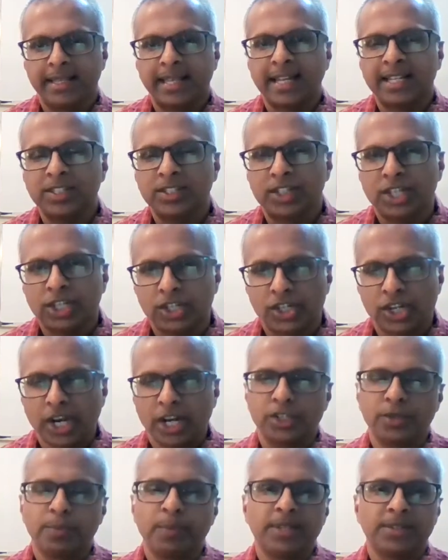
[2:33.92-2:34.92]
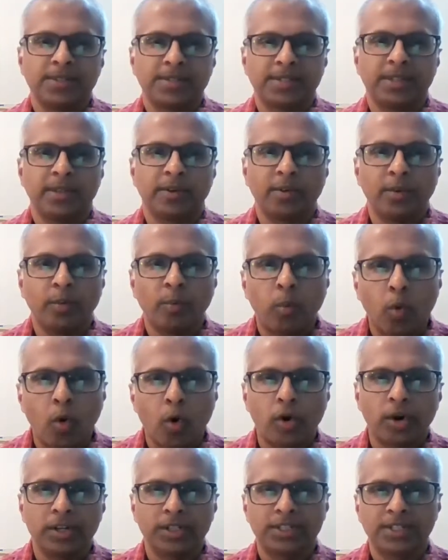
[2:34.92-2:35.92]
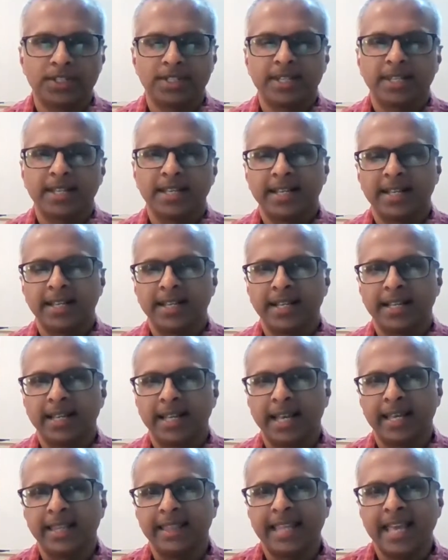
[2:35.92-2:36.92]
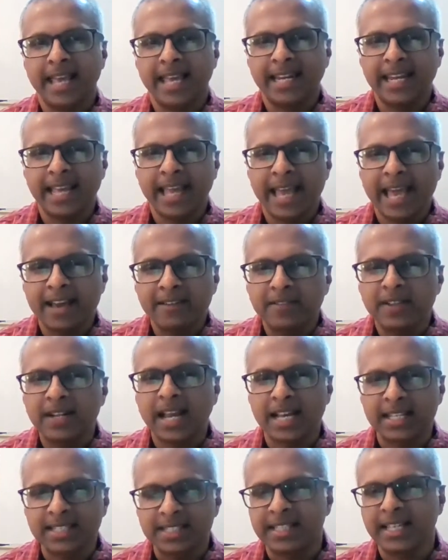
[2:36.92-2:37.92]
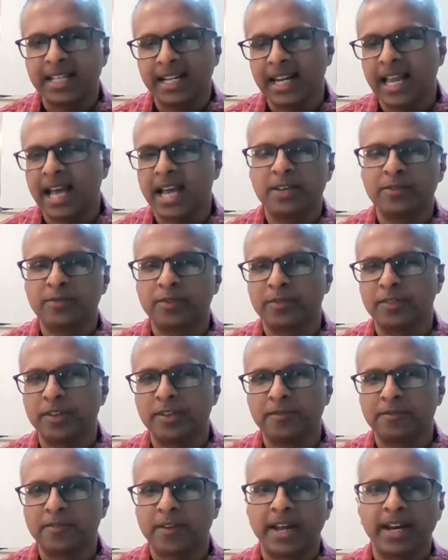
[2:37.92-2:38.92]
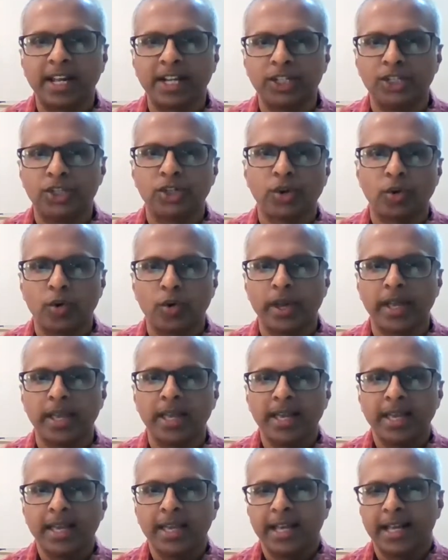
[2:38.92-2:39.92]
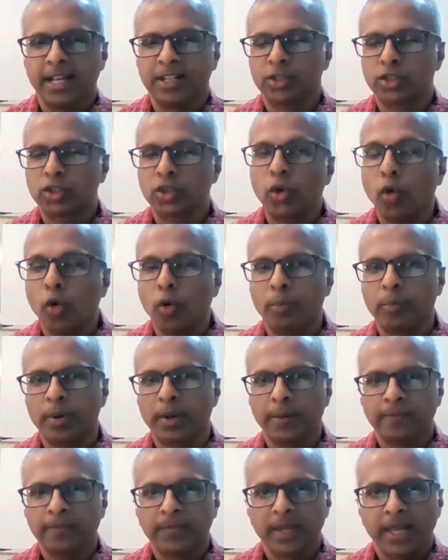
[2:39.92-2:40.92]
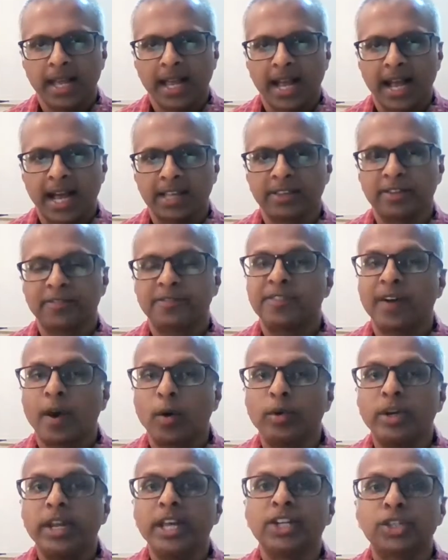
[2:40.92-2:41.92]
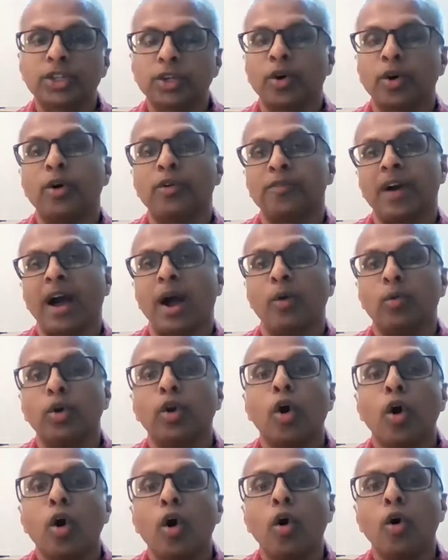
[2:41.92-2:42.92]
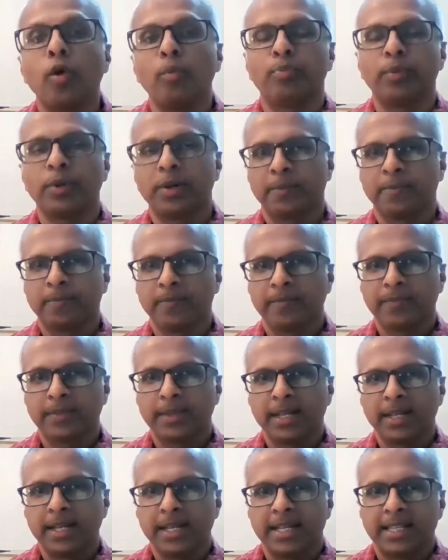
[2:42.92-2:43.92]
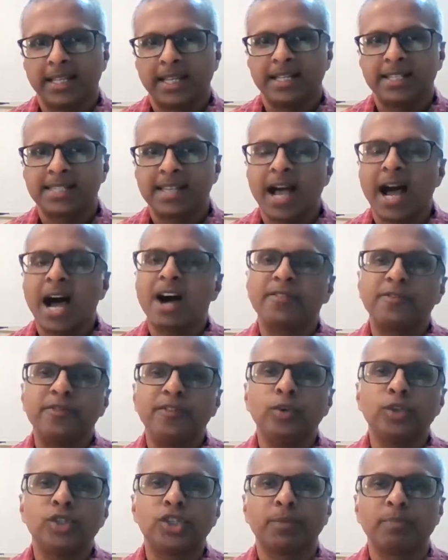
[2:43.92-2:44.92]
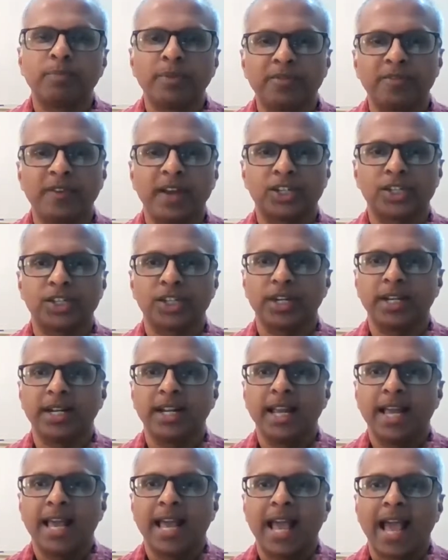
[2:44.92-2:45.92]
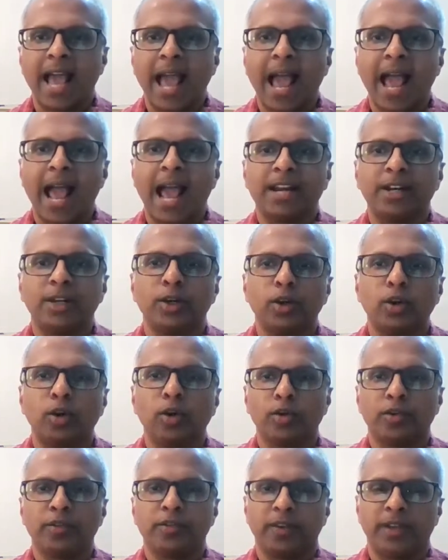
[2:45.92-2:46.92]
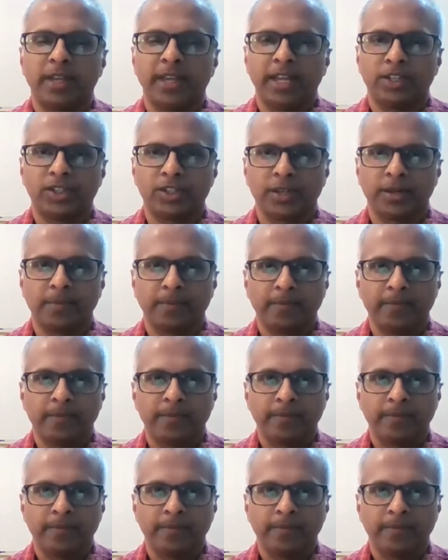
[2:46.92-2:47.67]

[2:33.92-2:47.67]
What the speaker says: that is the judgments, the rewards, and then everlasting life of infinite joy and scope, are the foundation of our hope. That is our future perfection and glorification.